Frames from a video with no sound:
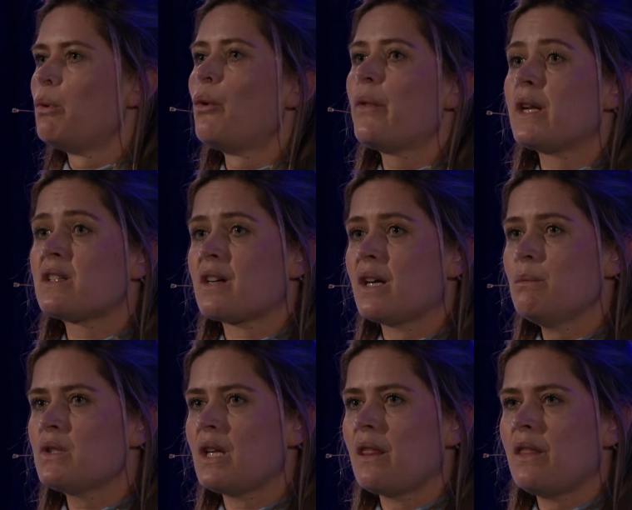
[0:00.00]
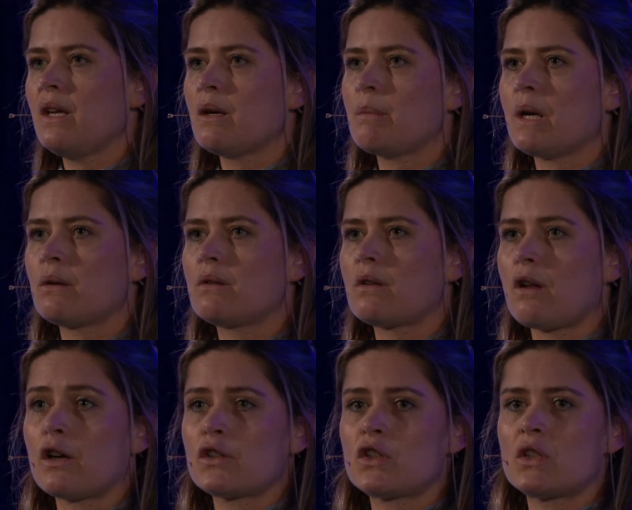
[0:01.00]
bold at times and think about
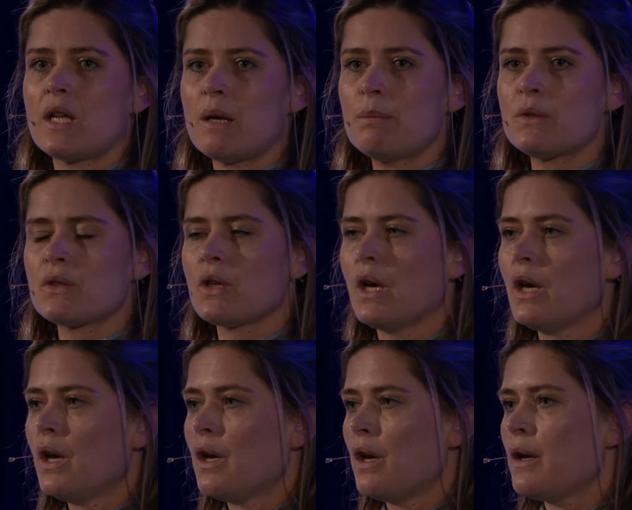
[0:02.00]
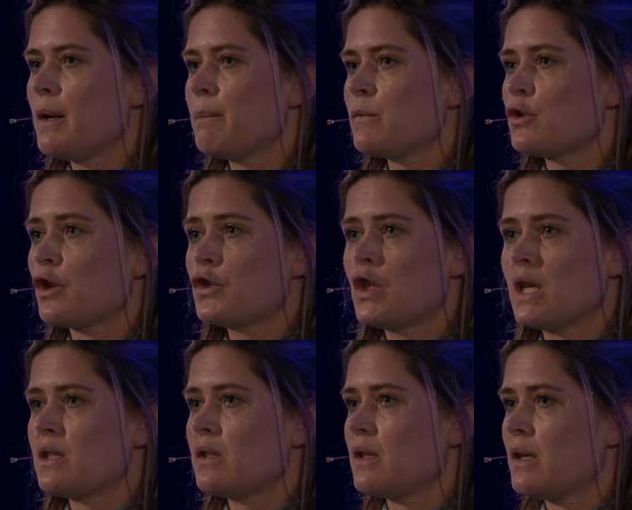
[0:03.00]
large steps, such
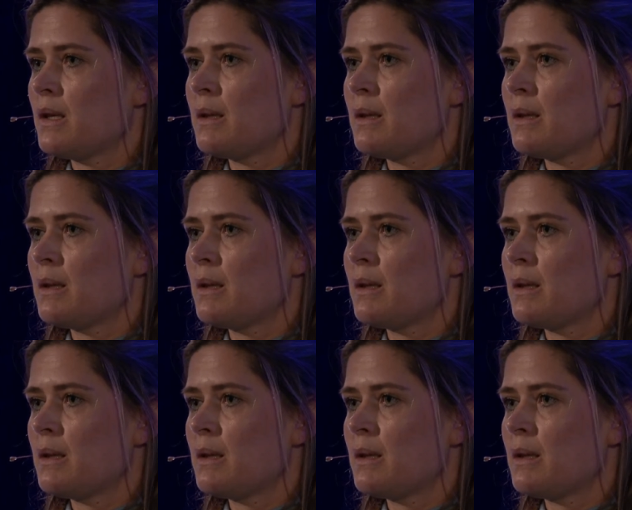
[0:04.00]
as